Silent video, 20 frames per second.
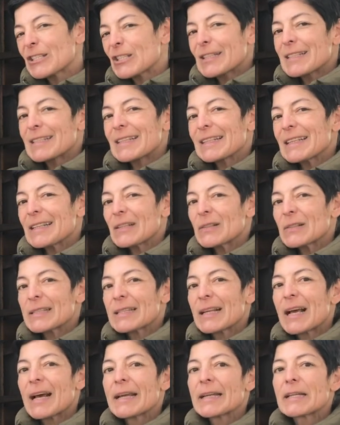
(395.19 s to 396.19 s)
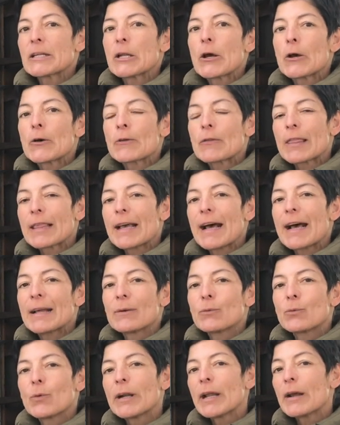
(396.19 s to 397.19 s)
just a little side note
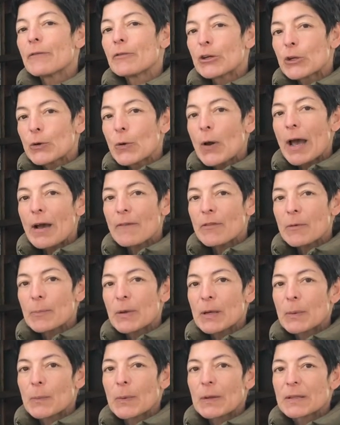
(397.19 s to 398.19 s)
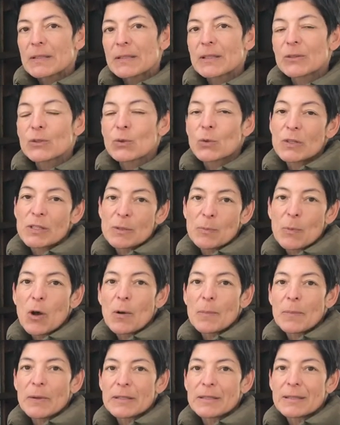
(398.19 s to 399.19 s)
that whenever you have a big business or a
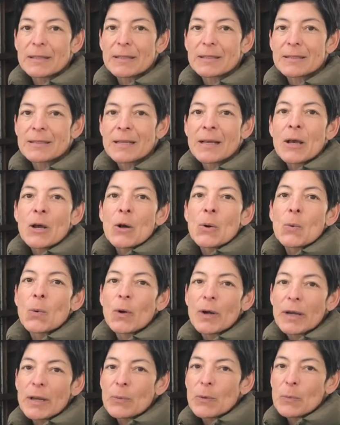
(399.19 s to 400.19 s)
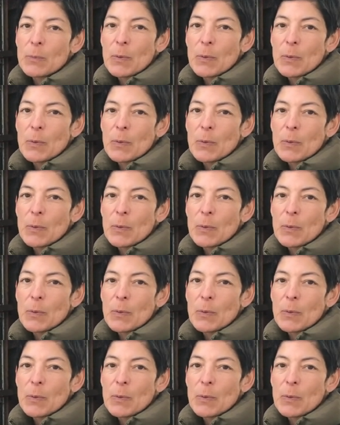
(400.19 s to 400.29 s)
small business, working with